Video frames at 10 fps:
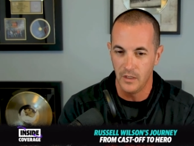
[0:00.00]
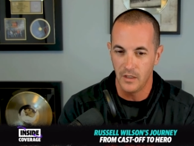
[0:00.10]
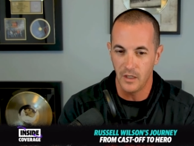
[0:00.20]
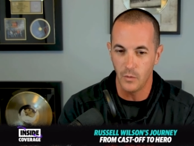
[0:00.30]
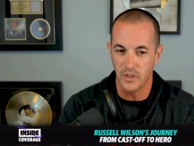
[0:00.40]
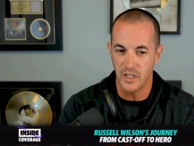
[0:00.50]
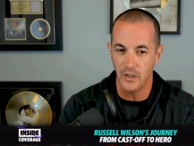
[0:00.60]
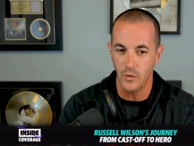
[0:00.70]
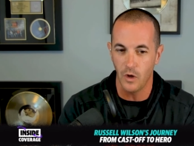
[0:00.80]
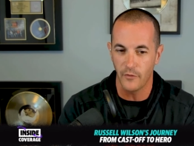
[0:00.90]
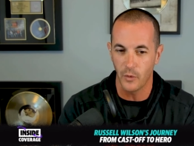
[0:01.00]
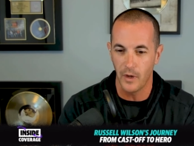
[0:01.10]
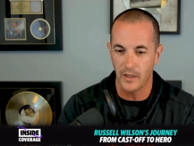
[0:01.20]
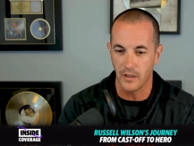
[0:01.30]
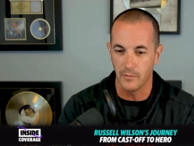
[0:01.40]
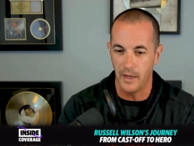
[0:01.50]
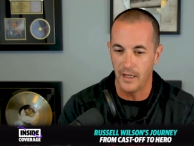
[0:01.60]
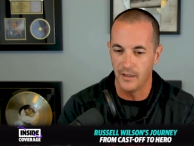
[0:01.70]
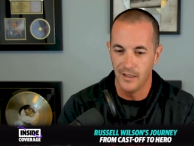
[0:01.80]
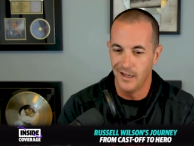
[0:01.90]
that would tell you off the record,
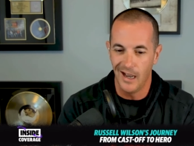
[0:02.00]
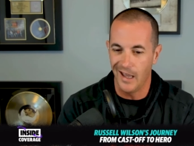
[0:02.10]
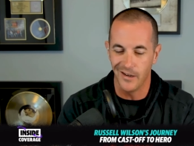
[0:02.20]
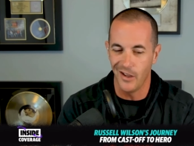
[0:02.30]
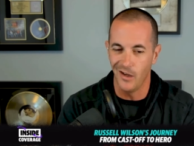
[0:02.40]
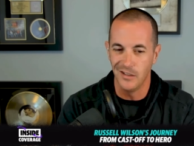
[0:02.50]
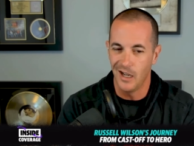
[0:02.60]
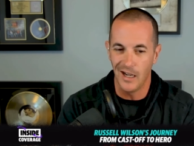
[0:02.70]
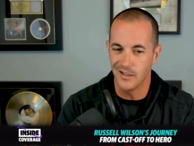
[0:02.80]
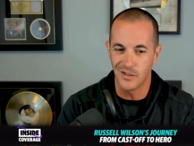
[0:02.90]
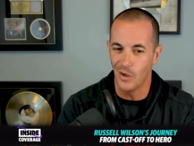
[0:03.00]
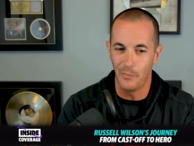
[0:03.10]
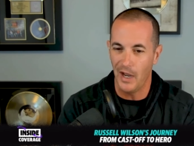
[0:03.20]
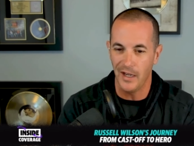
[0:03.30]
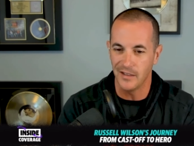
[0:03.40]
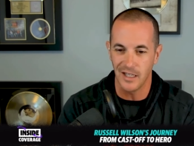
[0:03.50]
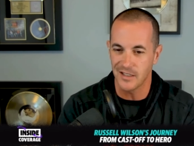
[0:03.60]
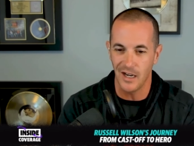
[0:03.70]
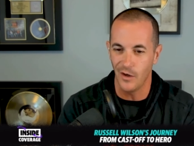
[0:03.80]
man, I don't know. I just don't buy it. That's not